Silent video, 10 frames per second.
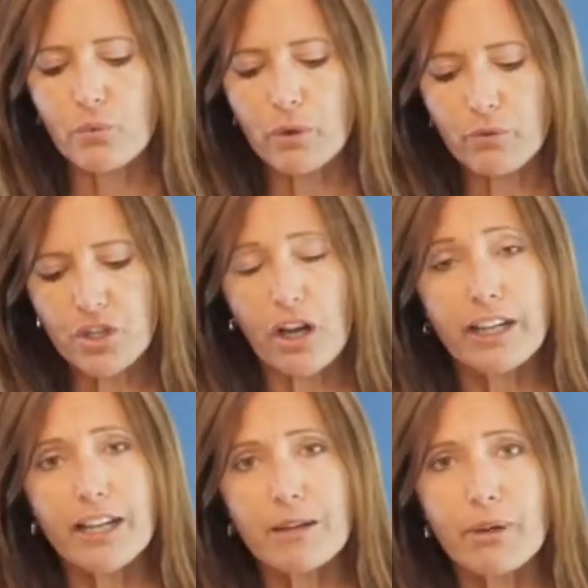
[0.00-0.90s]
when we're
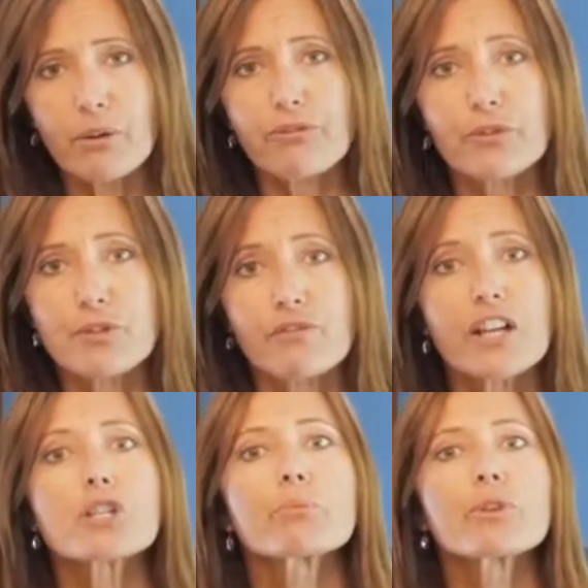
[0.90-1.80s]
talking about fruits and
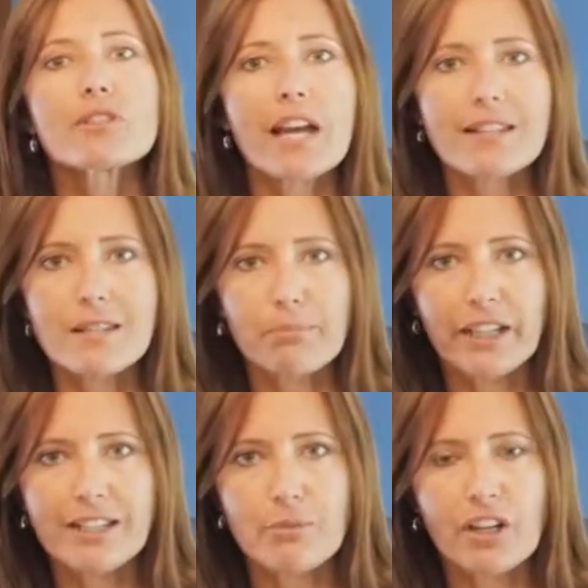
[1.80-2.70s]
vegetables, that's the
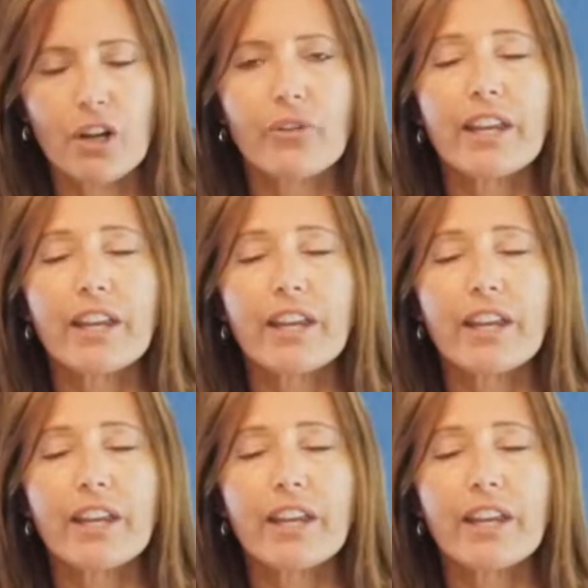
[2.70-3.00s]
place we go.